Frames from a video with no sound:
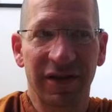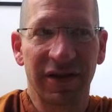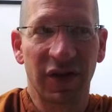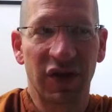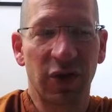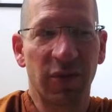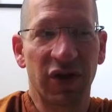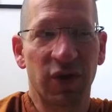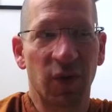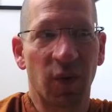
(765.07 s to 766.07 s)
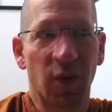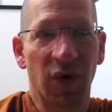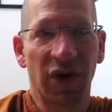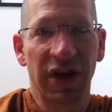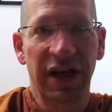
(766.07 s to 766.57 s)
There's so much
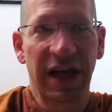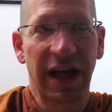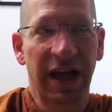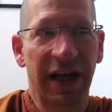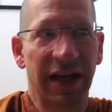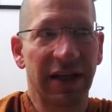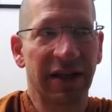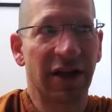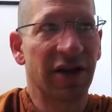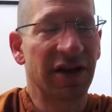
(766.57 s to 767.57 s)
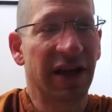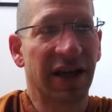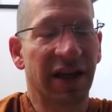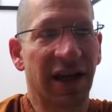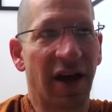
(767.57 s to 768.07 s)
worry and that
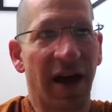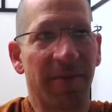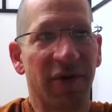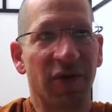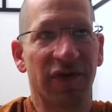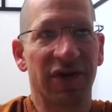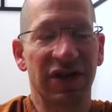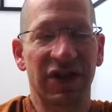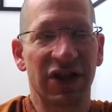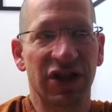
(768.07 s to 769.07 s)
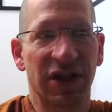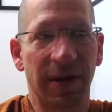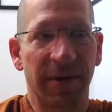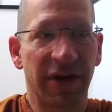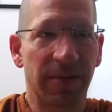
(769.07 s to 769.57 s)
can happen over a decision.
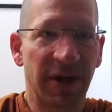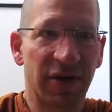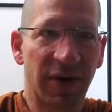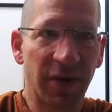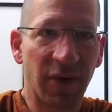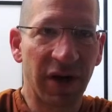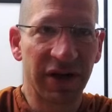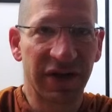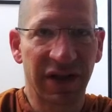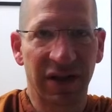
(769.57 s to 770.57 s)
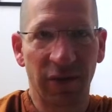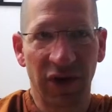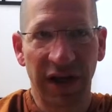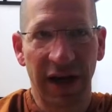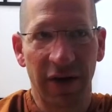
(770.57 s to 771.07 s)
Am I going to make the right one? Is it going to
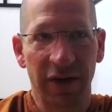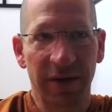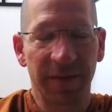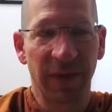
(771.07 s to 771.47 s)
work out?